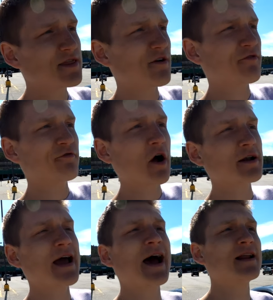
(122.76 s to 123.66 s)
the
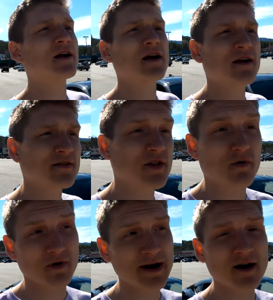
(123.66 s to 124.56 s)
front header, the
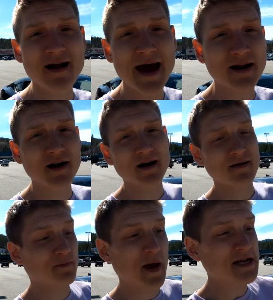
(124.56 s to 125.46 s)
rear header.
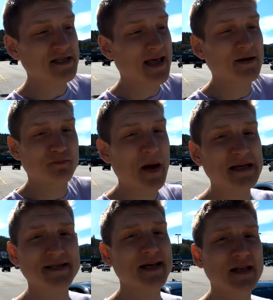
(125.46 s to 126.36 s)
They, they
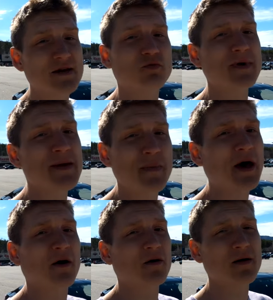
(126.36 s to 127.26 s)
basically
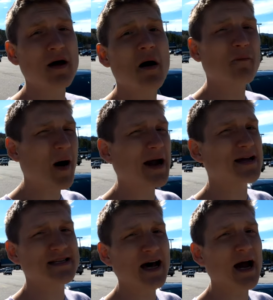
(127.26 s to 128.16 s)
rebuilt my
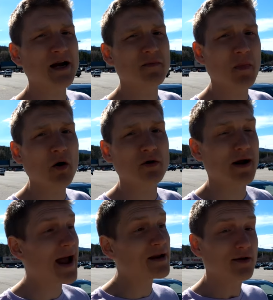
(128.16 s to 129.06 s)
entire
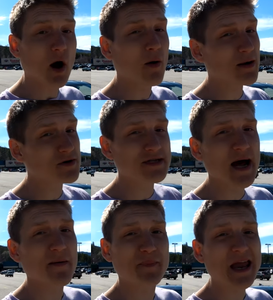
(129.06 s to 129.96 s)
motor. And no, I was
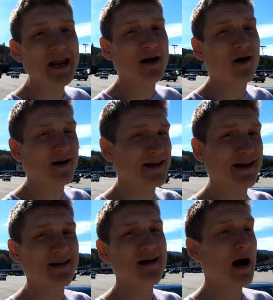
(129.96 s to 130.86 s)
not beating on
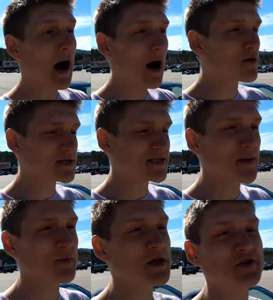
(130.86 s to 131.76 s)
it. I was
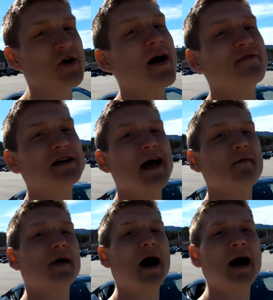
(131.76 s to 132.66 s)
simply driving
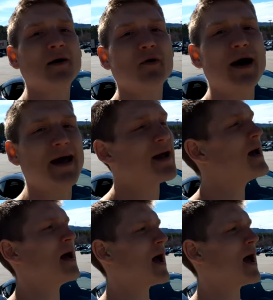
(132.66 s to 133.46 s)
down the highway,